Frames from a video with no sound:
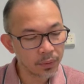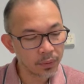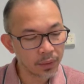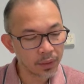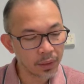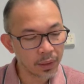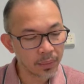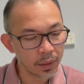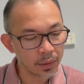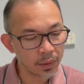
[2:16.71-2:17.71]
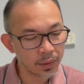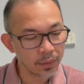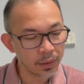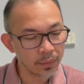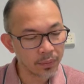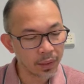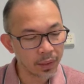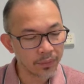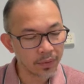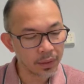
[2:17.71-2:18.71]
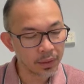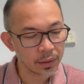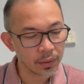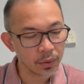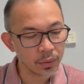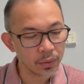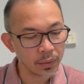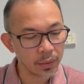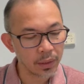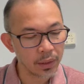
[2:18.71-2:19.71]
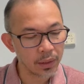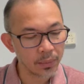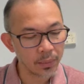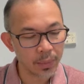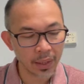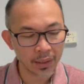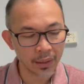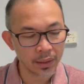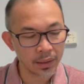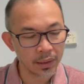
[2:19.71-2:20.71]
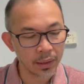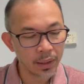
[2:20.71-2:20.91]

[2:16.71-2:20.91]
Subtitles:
to describe how the duty of care affects you in practice.